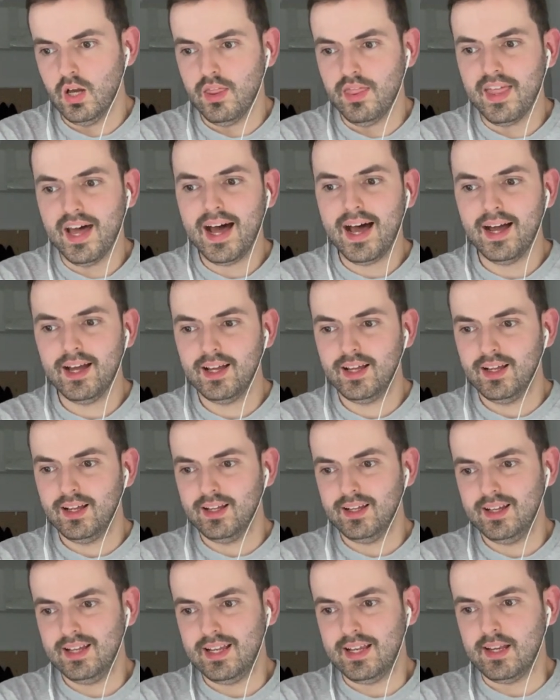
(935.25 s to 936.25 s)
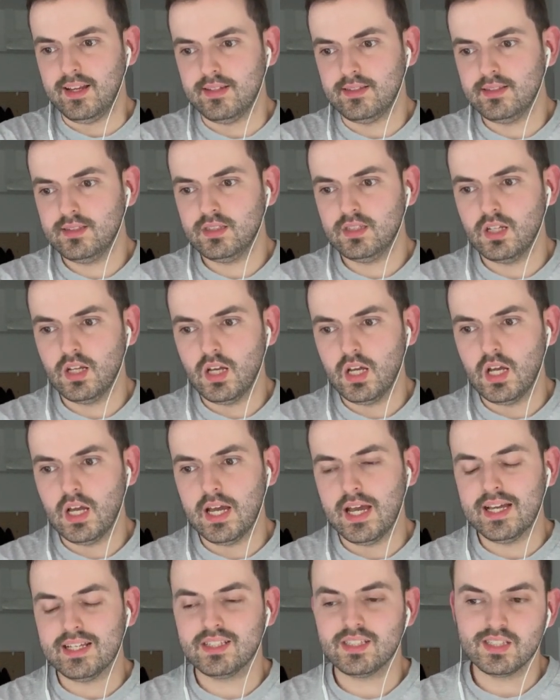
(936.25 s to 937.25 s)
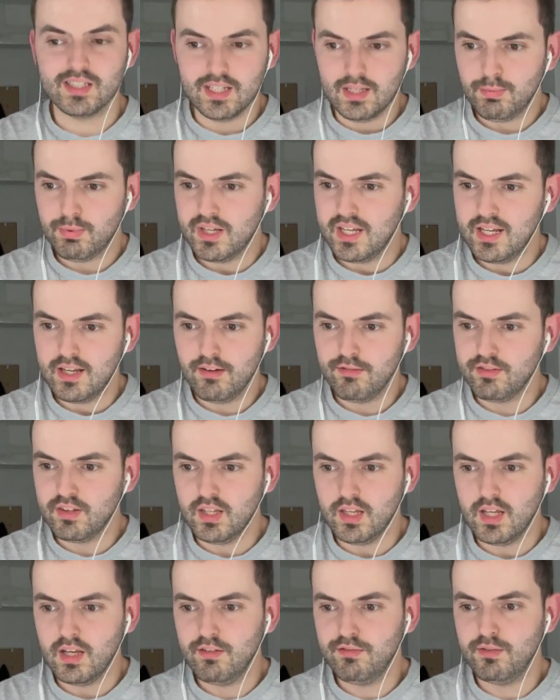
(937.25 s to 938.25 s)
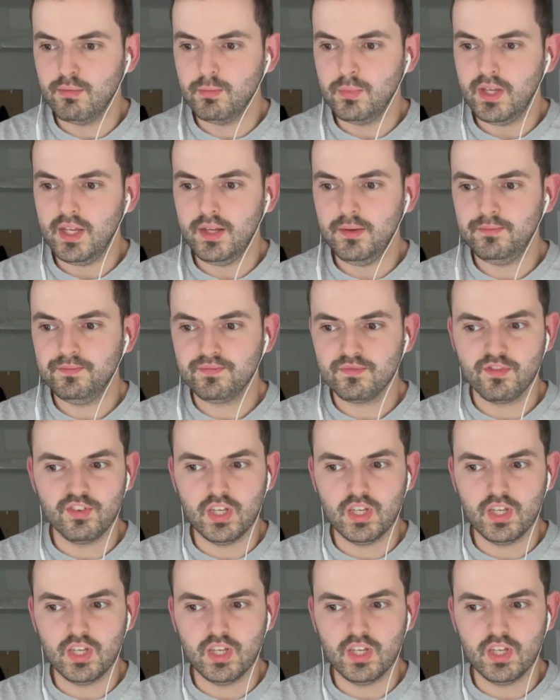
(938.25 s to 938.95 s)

That is a sleeper hit of the year for me.